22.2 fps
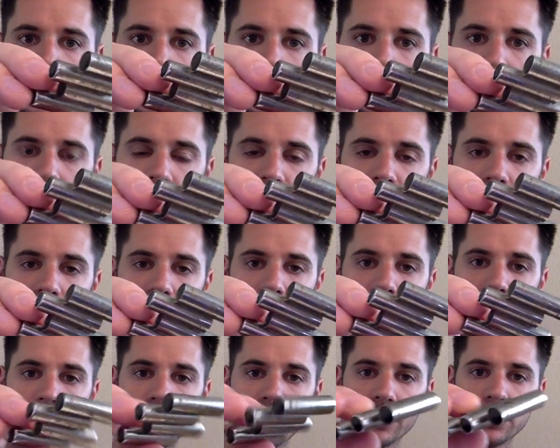it's got
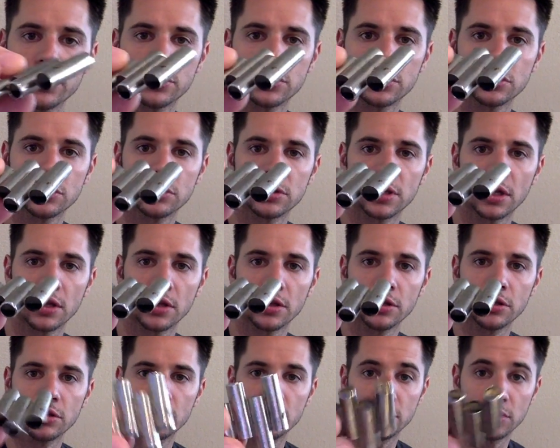letters
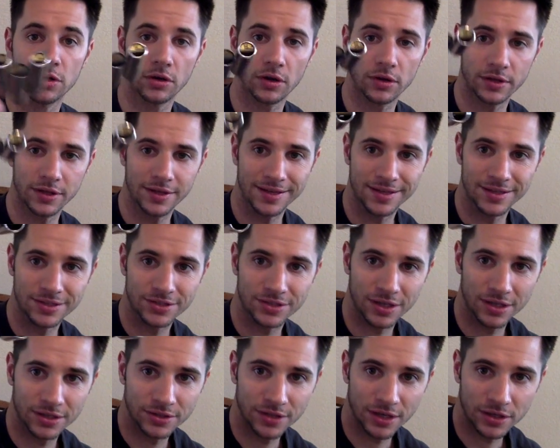telling you they're on the insides.